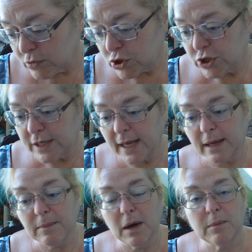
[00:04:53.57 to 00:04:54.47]
she
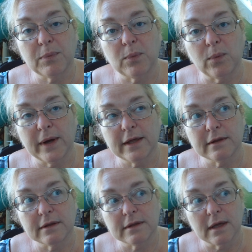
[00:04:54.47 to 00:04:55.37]
came up with
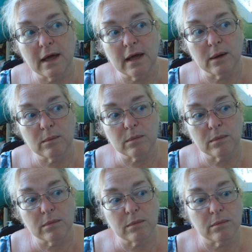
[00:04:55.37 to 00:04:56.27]
um,
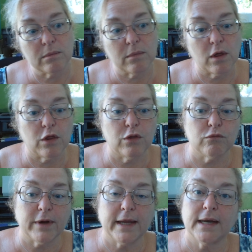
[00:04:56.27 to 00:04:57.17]
the
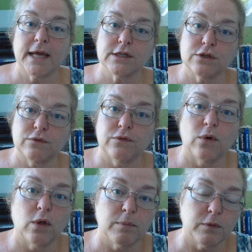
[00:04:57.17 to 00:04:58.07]
rain has to
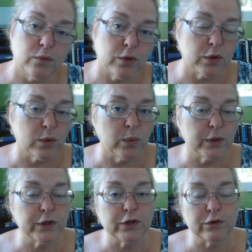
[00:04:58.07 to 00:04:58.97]
fall before the
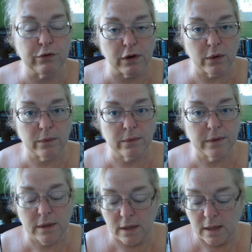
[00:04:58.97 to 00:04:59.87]
corn can grow,
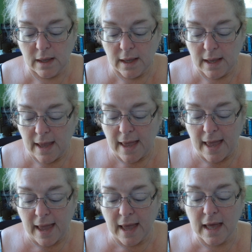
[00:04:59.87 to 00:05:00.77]

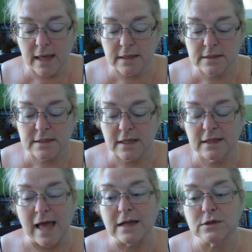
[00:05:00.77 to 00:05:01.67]
and
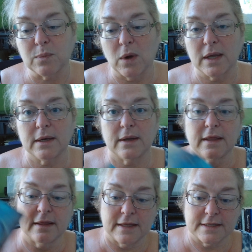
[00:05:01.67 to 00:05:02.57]
that's what
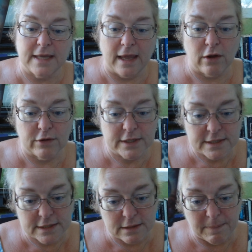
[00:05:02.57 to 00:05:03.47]
this Aries is